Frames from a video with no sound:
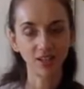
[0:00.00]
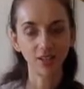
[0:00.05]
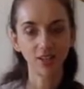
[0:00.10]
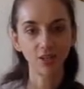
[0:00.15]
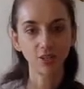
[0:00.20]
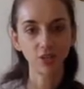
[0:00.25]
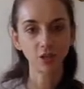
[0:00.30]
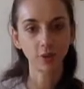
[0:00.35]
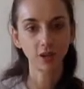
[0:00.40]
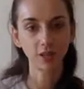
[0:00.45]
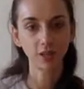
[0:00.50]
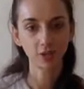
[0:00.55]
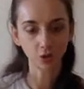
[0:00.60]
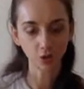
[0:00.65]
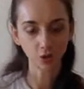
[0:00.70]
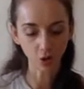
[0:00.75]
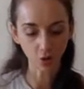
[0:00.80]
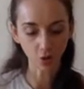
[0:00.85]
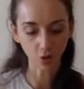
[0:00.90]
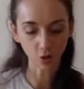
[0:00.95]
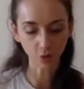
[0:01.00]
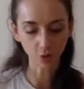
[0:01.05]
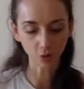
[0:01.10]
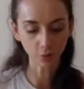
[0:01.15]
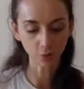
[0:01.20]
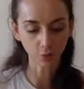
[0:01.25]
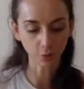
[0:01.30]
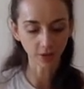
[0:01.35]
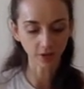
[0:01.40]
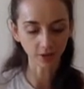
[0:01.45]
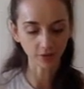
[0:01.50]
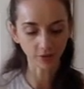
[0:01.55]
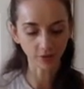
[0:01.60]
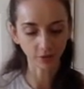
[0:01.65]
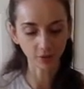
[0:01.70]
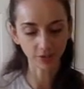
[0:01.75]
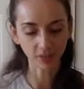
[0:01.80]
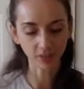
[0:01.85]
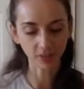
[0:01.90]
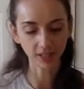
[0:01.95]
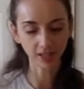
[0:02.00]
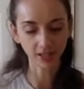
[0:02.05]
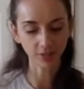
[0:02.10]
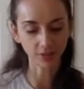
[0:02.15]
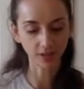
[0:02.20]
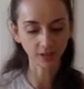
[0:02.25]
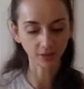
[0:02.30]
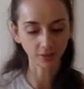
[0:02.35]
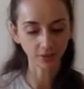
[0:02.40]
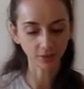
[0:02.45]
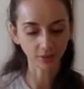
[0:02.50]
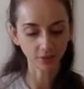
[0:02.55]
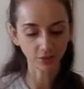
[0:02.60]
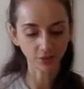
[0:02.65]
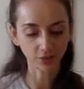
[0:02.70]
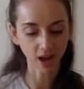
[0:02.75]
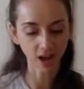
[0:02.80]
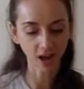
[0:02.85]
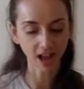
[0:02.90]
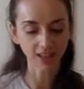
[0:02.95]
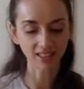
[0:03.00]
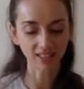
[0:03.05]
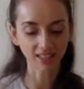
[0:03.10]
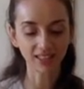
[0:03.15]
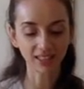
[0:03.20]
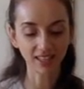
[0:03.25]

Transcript: So as the toes point forward like railroad tracks,